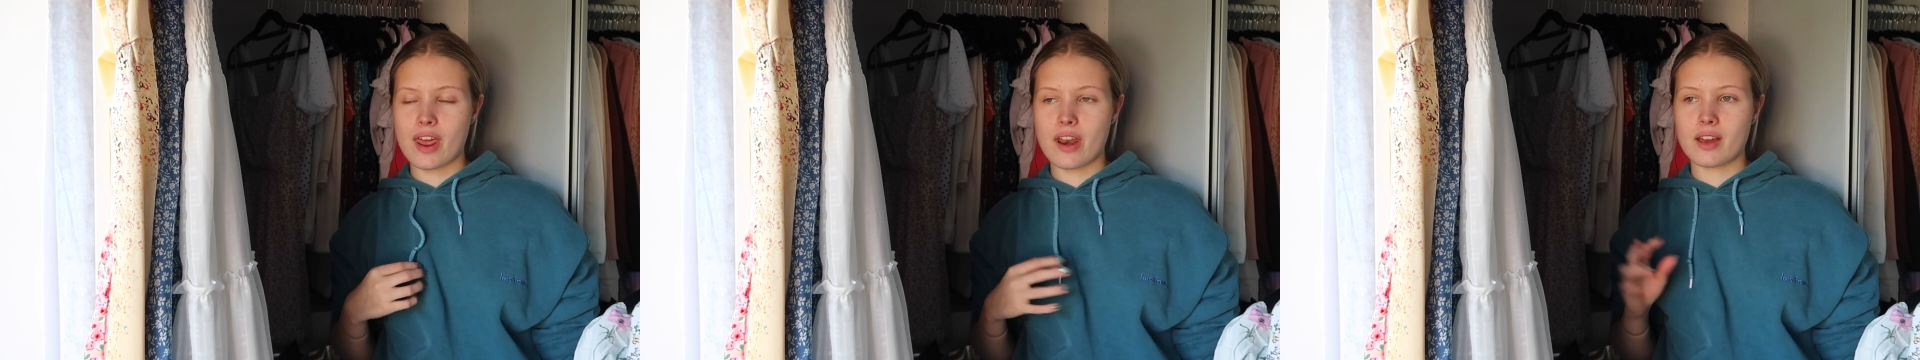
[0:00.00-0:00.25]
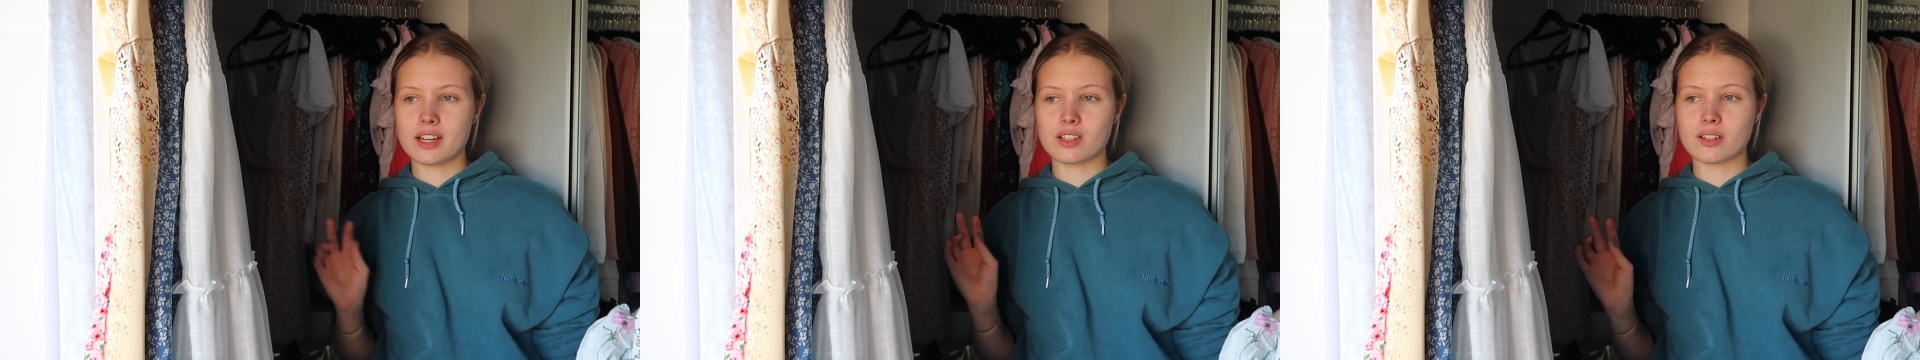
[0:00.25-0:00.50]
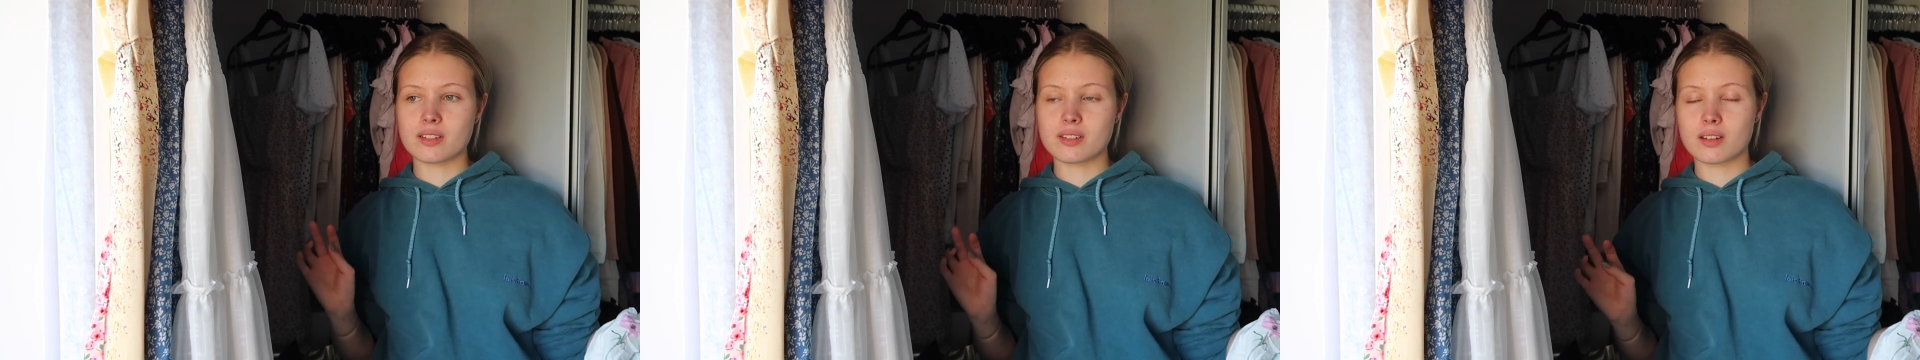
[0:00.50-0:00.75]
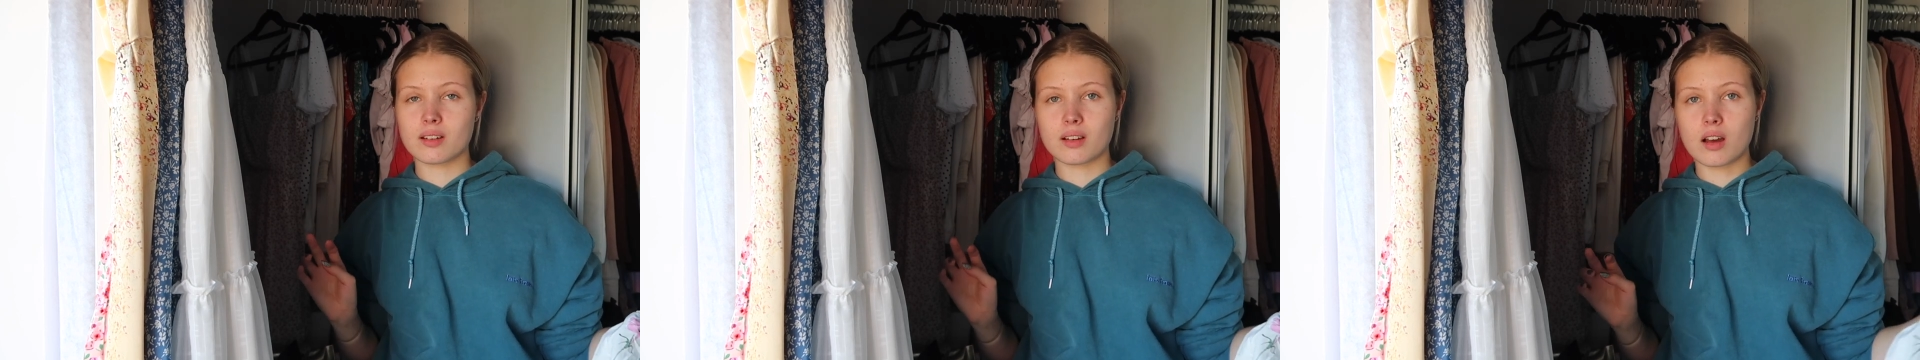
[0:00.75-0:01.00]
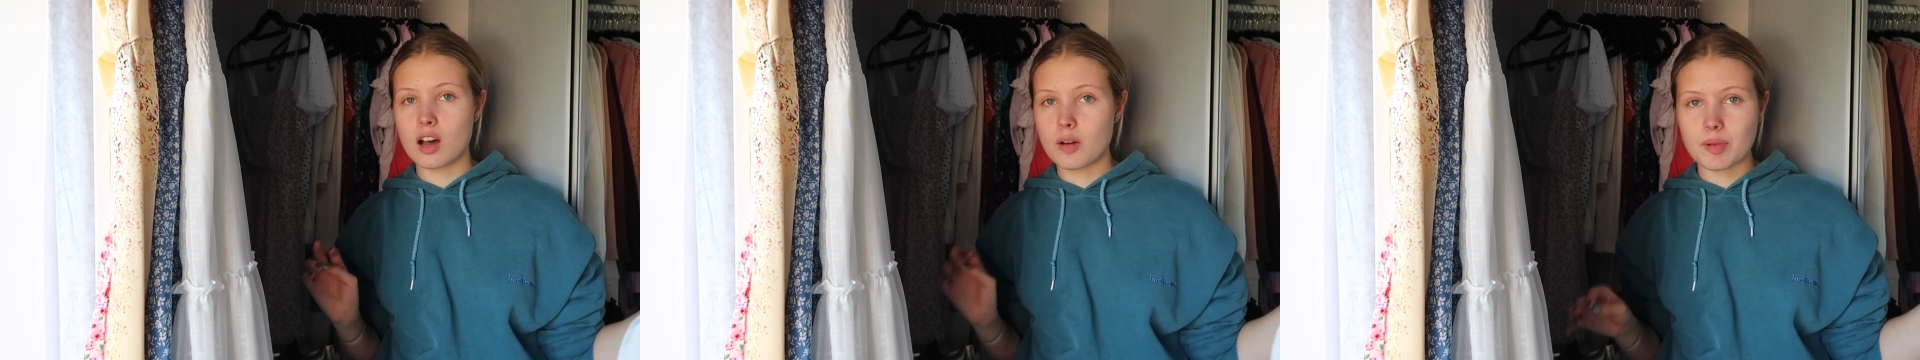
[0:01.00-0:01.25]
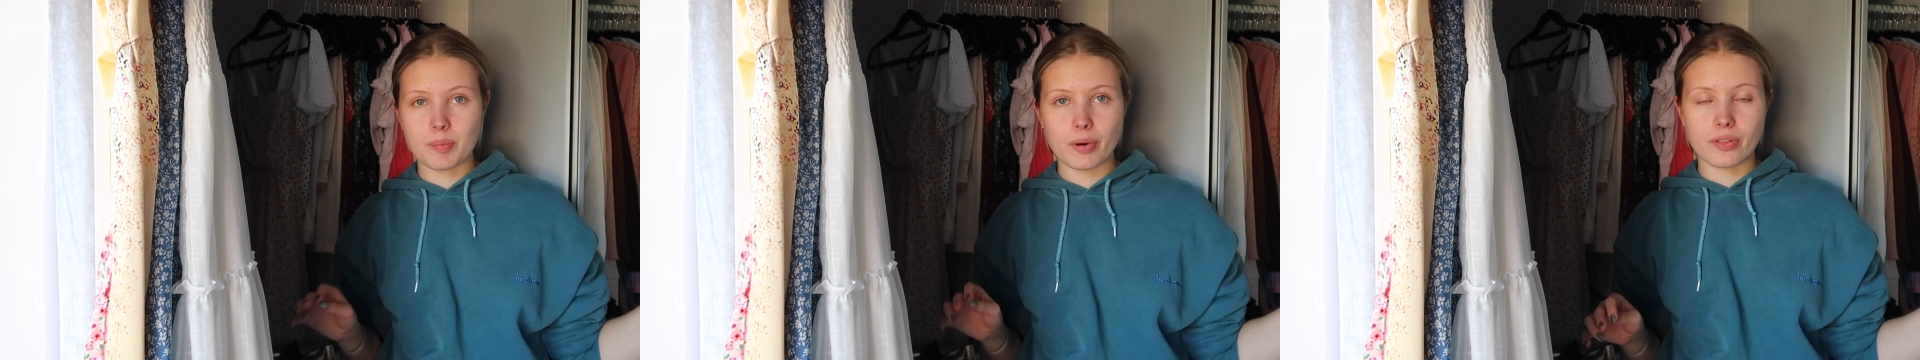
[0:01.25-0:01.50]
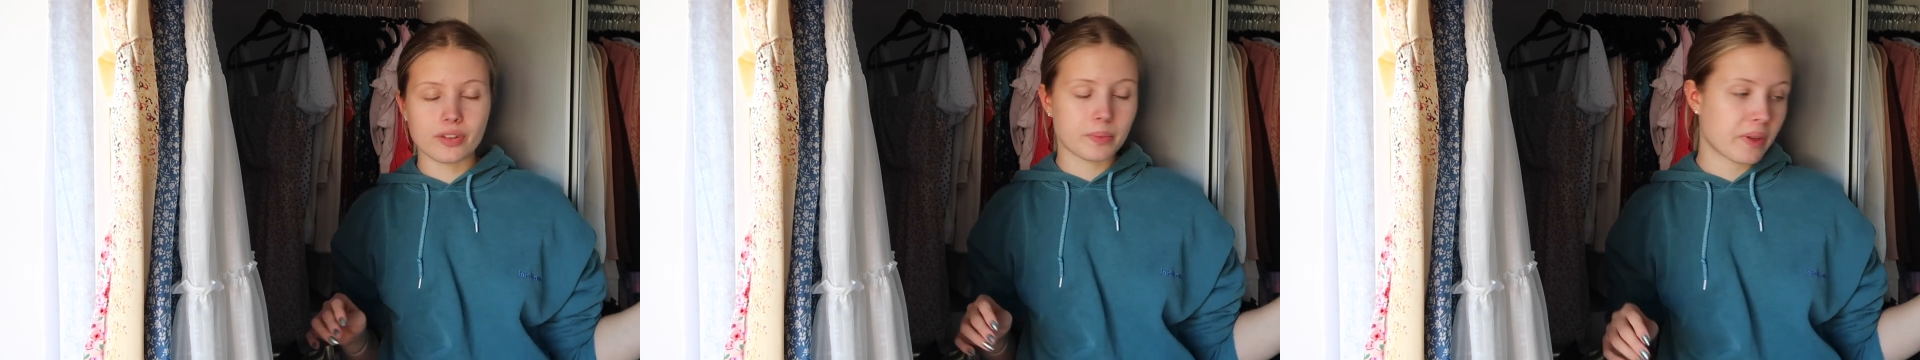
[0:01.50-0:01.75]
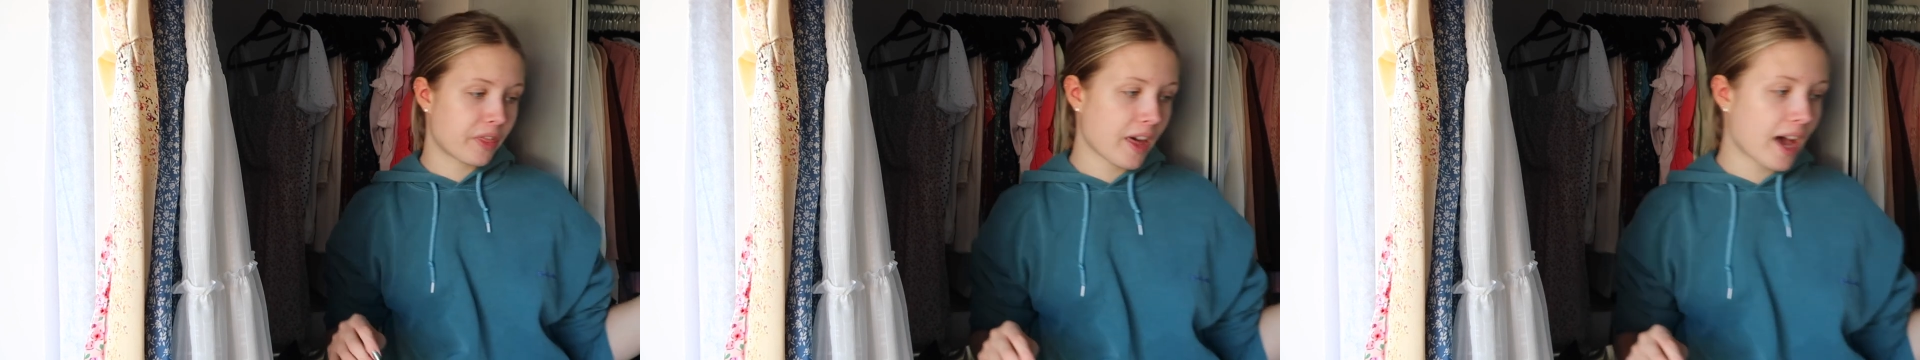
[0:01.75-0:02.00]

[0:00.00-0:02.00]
And I just can't be bothered with